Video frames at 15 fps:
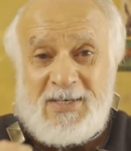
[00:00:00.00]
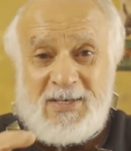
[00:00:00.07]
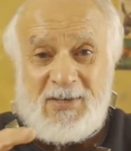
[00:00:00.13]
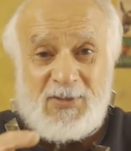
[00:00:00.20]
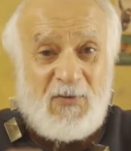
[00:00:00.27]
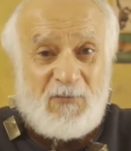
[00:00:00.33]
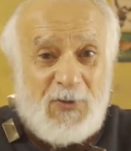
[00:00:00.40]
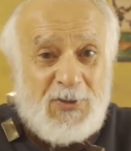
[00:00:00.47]

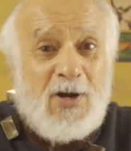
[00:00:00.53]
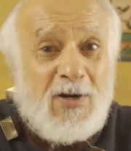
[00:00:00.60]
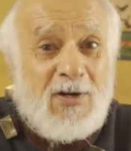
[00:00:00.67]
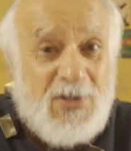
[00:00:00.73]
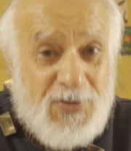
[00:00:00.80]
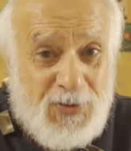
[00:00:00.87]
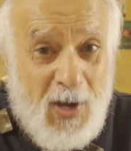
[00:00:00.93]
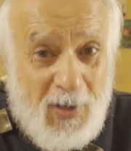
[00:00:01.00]
the federal
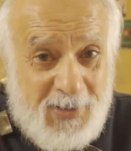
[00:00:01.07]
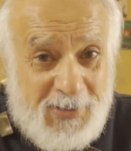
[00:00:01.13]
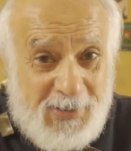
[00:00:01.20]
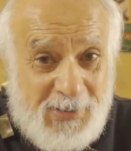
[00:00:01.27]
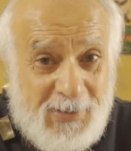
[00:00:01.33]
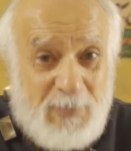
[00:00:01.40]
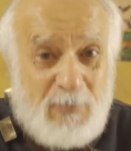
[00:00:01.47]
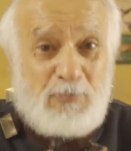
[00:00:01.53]

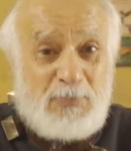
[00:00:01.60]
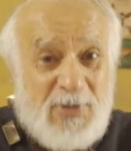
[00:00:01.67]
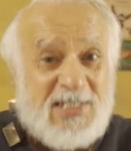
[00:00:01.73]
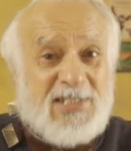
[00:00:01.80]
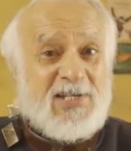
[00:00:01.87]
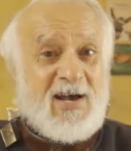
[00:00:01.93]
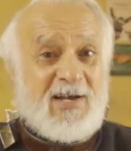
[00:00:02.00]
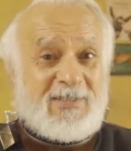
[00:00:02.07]
authority,
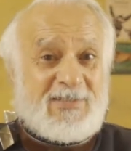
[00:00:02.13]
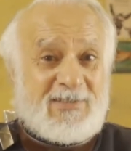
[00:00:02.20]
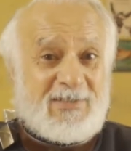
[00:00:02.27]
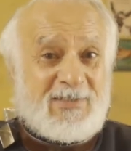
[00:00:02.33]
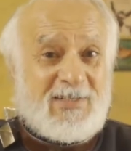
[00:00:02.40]
beside